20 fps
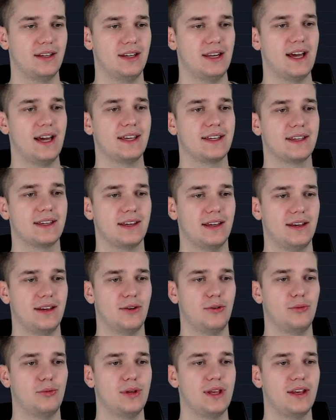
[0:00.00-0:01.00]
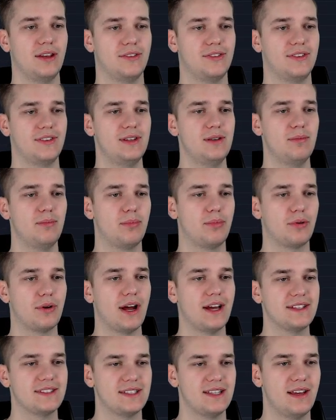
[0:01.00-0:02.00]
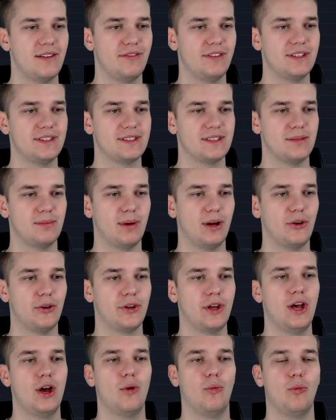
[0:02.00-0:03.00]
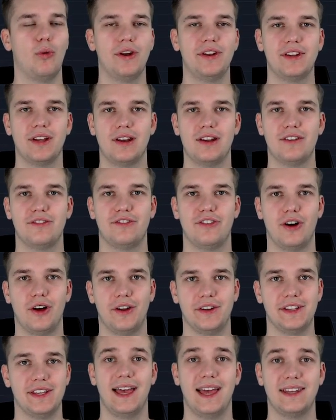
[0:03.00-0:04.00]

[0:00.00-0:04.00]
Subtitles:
like we see price levels about $1.40.